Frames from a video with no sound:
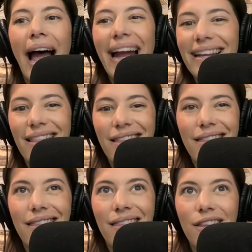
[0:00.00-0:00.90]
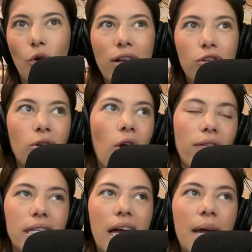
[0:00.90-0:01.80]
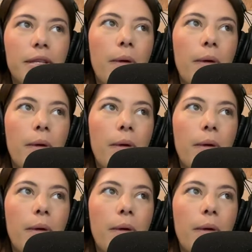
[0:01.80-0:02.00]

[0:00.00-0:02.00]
I get the question all the time.